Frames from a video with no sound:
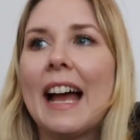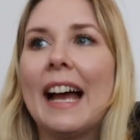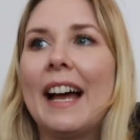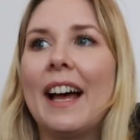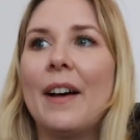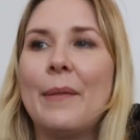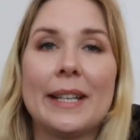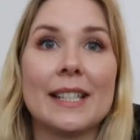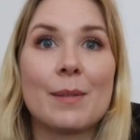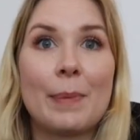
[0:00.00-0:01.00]

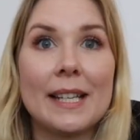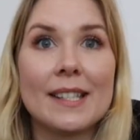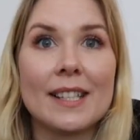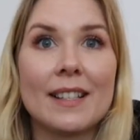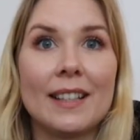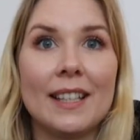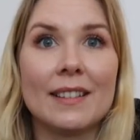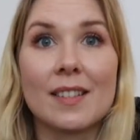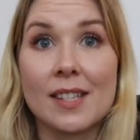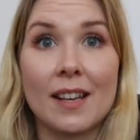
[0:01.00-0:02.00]
and it's basically
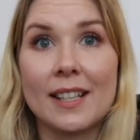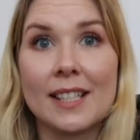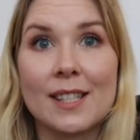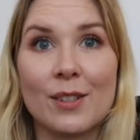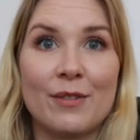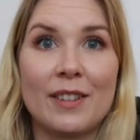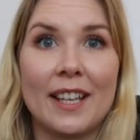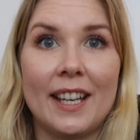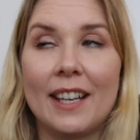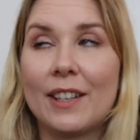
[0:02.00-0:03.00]
the size of
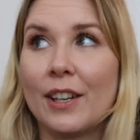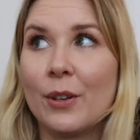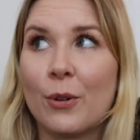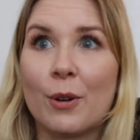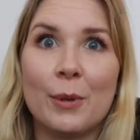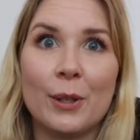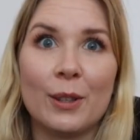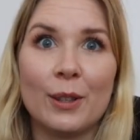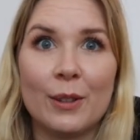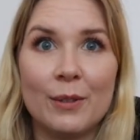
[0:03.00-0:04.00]
like a
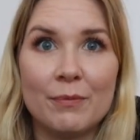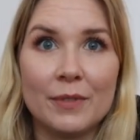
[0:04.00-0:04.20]
normal,